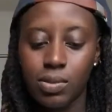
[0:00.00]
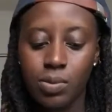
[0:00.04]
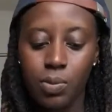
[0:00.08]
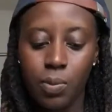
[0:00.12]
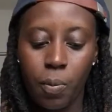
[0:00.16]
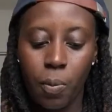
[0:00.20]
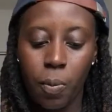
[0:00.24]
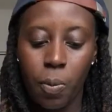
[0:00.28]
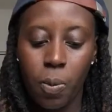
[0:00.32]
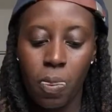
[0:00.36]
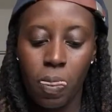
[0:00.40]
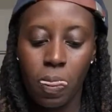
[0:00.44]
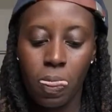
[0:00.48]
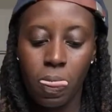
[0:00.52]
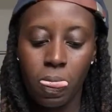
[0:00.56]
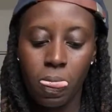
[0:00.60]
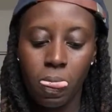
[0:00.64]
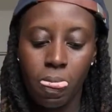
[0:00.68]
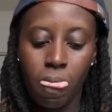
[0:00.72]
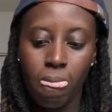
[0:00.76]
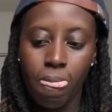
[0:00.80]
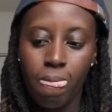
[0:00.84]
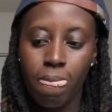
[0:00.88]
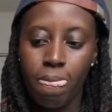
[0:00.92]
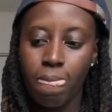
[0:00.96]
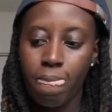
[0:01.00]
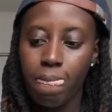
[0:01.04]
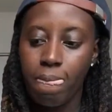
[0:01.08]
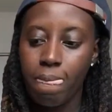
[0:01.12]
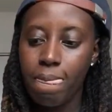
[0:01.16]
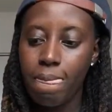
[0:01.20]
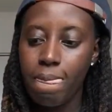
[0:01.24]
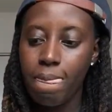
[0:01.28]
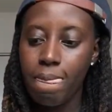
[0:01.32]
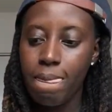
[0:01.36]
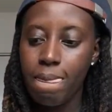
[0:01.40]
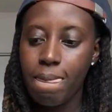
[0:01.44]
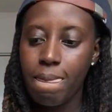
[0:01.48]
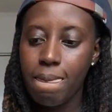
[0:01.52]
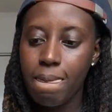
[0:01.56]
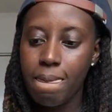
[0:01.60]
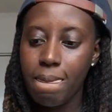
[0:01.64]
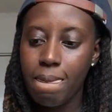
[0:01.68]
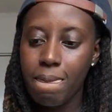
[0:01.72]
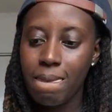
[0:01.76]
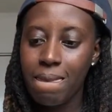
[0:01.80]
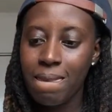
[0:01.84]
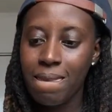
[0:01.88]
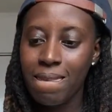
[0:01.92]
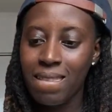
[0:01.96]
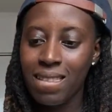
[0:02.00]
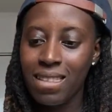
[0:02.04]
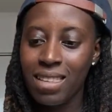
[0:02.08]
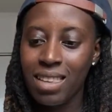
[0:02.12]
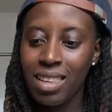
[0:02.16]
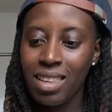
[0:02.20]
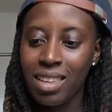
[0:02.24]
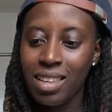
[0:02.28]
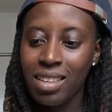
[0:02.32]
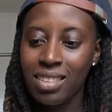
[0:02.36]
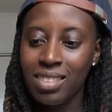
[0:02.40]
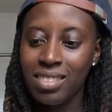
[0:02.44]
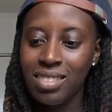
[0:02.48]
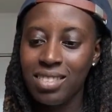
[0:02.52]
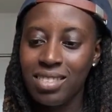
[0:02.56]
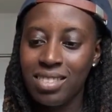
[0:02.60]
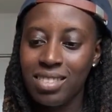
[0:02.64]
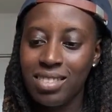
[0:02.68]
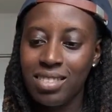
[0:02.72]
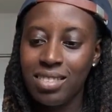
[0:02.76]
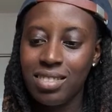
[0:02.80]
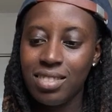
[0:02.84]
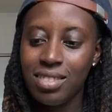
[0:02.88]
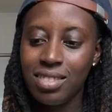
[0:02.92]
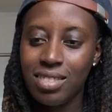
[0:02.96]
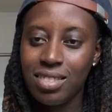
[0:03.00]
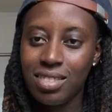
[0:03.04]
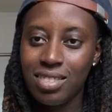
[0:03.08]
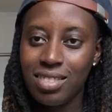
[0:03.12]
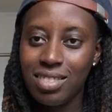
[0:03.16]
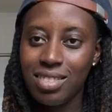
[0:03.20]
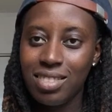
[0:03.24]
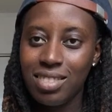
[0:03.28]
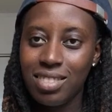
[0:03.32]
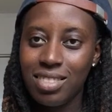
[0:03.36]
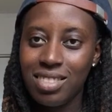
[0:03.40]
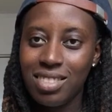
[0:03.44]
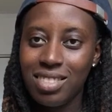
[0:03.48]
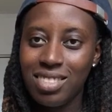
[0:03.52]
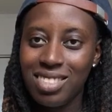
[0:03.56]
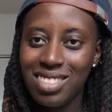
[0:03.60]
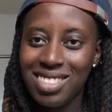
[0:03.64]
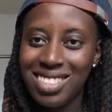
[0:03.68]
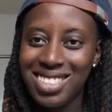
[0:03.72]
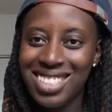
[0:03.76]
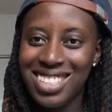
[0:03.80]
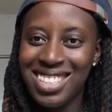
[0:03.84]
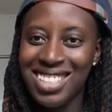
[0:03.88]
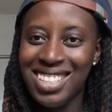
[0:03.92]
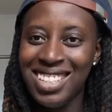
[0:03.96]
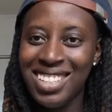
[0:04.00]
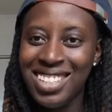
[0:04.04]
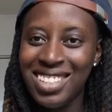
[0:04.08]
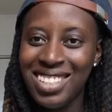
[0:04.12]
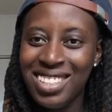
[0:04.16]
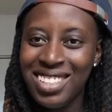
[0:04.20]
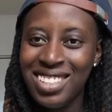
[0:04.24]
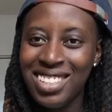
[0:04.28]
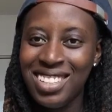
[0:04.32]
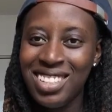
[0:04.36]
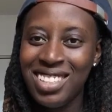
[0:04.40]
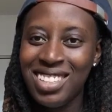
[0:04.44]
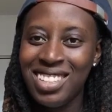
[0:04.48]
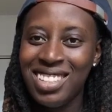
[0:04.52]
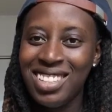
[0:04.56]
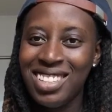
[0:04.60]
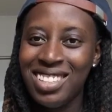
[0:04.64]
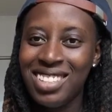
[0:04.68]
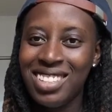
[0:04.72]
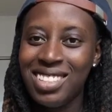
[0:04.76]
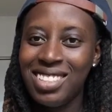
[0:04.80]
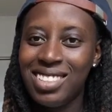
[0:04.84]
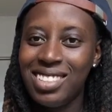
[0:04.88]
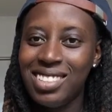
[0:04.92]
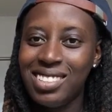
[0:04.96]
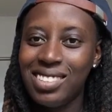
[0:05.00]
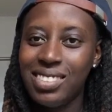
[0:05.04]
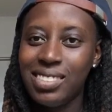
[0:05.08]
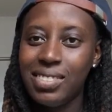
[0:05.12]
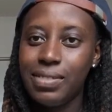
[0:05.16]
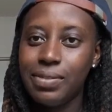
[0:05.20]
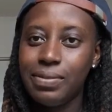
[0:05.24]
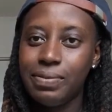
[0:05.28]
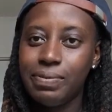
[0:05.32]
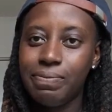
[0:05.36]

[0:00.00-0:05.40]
No words are spoken by the person on screen.